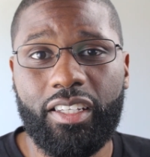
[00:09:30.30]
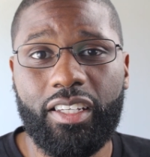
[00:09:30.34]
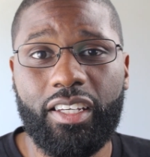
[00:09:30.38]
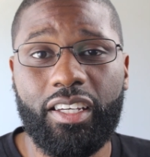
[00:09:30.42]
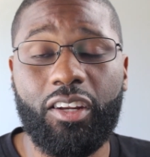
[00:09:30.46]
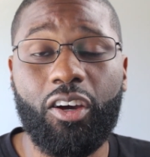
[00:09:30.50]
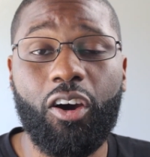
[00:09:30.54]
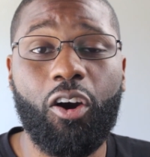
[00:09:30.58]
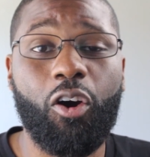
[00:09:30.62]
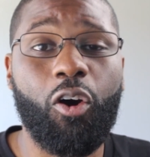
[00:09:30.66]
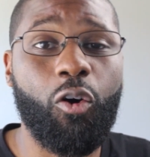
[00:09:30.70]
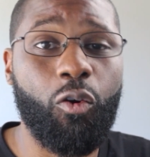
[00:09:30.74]

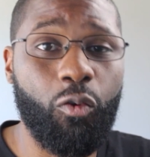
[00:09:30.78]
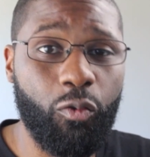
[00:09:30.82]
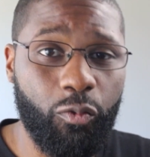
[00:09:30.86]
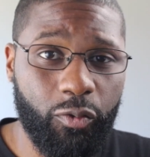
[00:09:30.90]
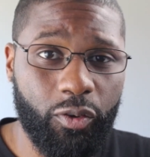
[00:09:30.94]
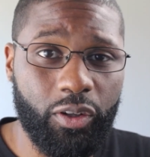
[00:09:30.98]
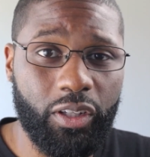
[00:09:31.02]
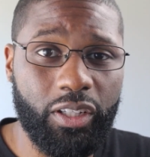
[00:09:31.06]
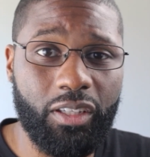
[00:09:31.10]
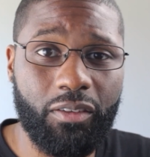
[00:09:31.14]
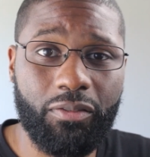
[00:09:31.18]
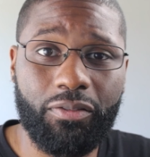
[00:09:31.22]
And uh,
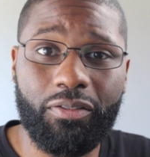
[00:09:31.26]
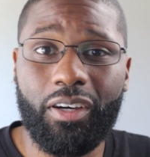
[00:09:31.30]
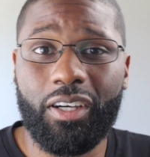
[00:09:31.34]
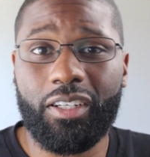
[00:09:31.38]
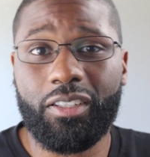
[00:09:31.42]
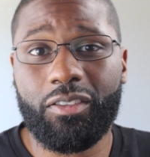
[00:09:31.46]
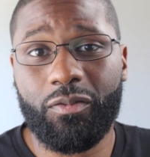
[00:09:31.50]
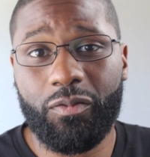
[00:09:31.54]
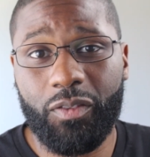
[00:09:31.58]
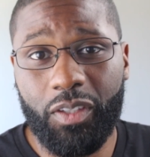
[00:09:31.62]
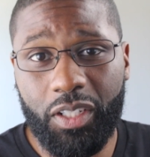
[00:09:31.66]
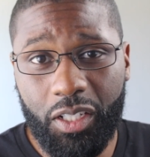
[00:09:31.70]
hopefully you
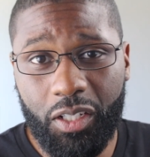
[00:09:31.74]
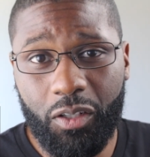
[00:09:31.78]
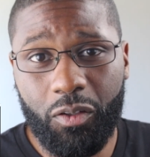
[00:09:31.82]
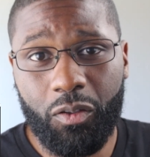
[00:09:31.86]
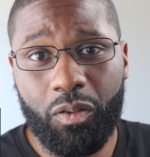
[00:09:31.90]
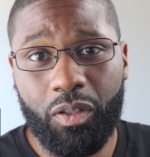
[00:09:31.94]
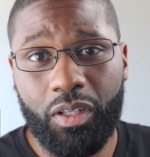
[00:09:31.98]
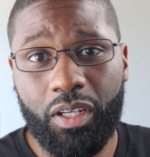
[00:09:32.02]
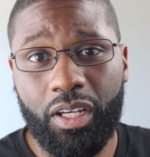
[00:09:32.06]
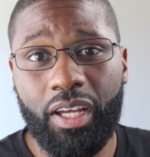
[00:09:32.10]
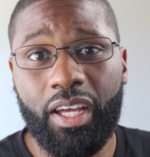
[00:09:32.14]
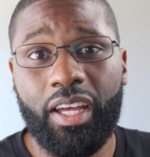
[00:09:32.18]
find this video
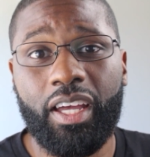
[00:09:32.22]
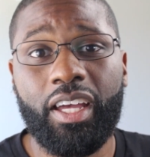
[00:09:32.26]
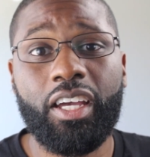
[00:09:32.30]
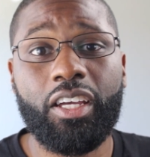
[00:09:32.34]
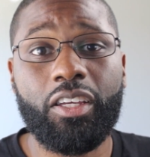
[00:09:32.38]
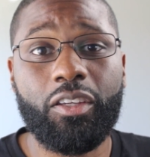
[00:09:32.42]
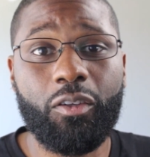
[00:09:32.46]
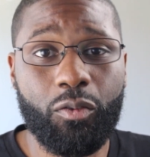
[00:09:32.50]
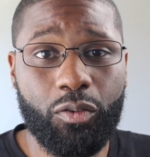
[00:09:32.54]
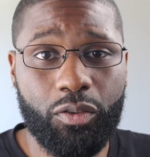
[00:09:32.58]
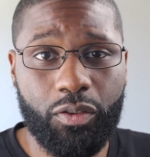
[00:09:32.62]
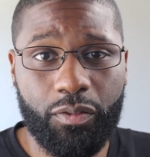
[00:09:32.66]

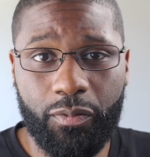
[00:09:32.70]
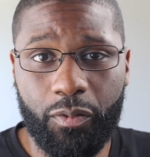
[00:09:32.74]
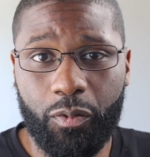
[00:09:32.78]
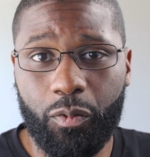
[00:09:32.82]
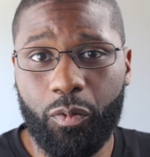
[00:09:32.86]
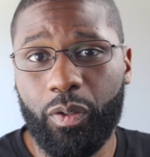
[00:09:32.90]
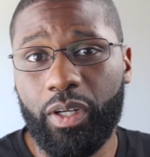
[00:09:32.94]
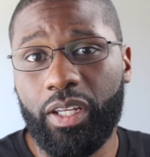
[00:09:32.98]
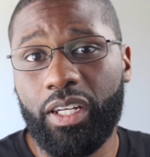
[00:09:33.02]
useful.